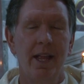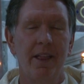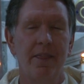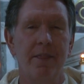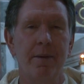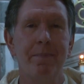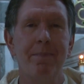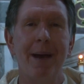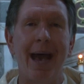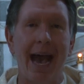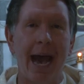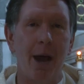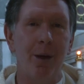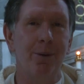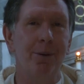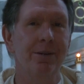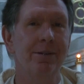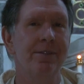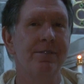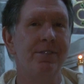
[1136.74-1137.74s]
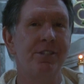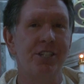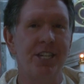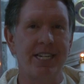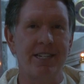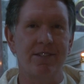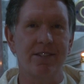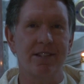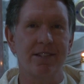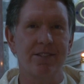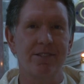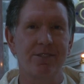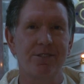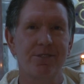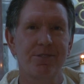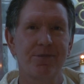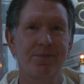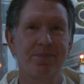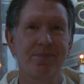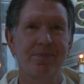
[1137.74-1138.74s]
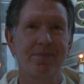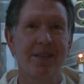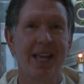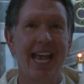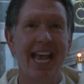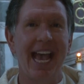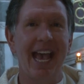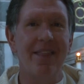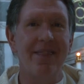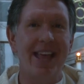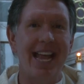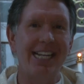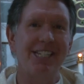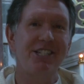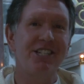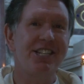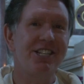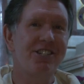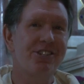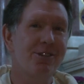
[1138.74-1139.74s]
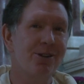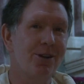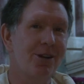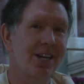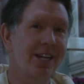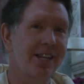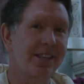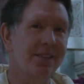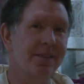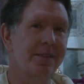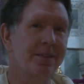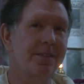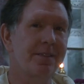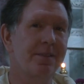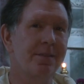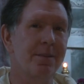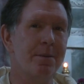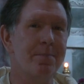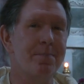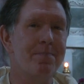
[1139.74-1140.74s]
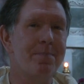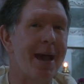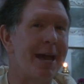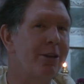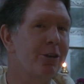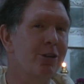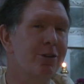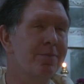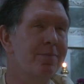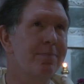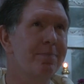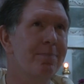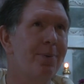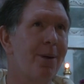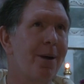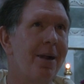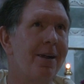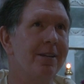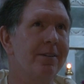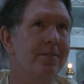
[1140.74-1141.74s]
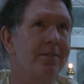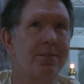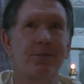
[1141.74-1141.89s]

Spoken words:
the power of Jesus. And then she took the better part of